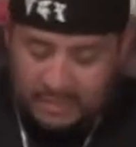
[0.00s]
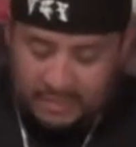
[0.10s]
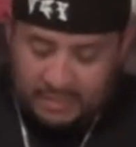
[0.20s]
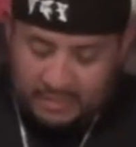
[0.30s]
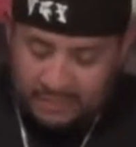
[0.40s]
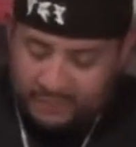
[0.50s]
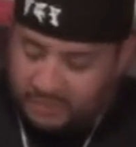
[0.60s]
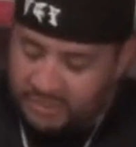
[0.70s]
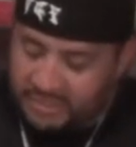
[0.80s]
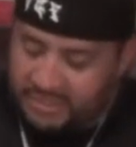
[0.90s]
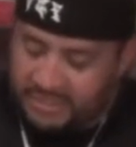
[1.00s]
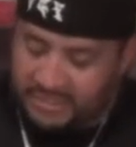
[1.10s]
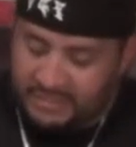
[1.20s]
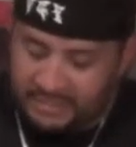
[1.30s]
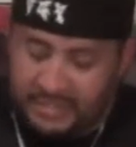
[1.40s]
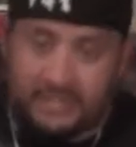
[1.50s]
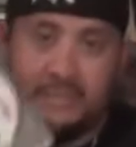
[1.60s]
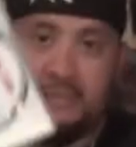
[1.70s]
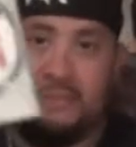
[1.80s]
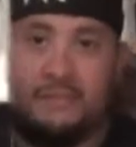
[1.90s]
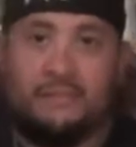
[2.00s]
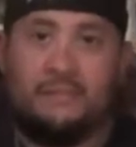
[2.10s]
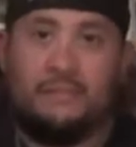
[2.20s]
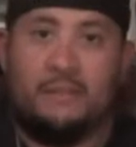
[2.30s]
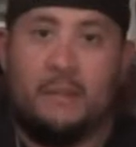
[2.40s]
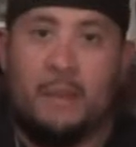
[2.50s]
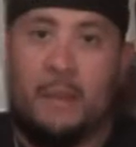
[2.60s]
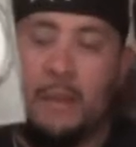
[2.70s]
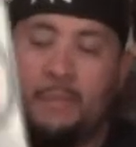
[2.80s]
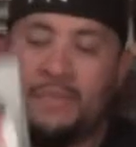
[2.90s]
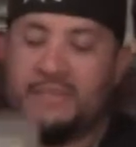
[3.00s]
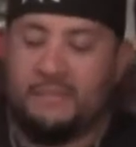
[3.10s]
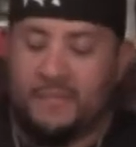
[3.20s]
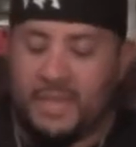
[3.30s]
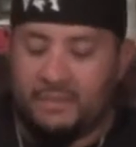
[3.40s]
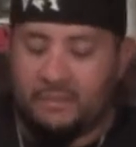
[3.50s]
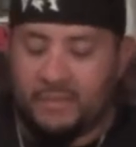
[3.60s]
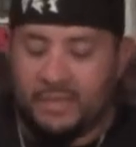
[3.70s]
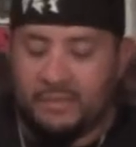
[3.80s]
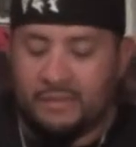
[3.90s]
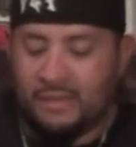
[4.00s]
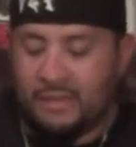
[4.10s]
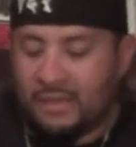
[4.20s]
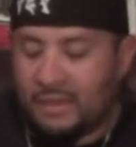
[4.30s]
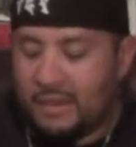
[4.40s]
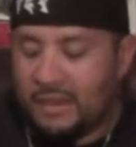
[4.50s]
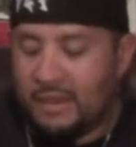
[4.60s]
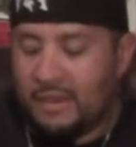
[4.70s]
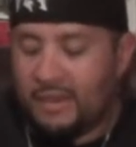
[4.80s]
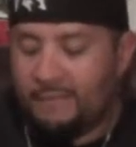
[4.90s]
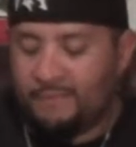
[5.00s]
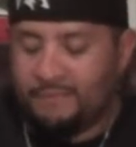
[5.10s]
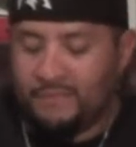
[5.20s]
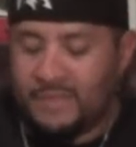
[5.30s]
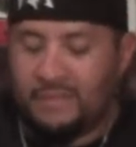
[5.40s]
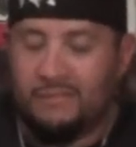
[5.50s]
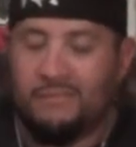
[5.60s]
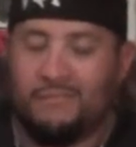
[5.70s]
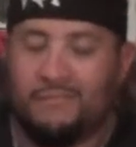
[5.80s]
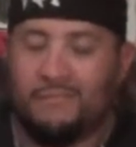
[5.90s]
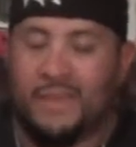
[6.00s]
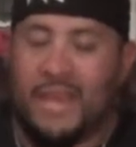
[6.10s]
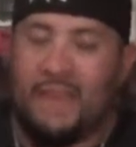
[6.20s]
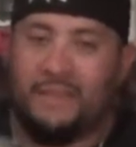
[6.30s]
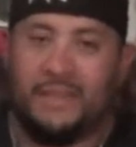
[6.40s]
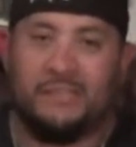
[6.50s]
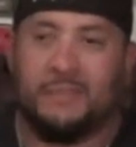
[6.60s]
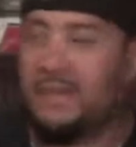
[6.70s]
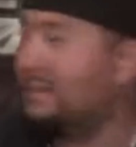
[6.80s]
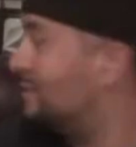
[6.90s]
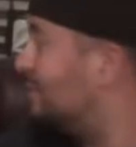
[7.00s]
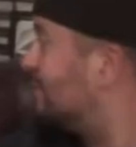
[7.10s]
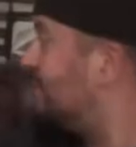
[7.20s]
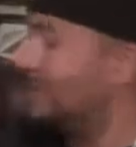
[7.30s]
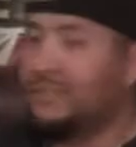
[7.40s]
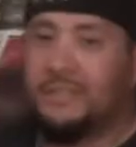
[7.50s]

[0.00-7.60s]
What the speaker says: Unfortunately, it's just a disc, missing the manual. But I have an Xbox, as you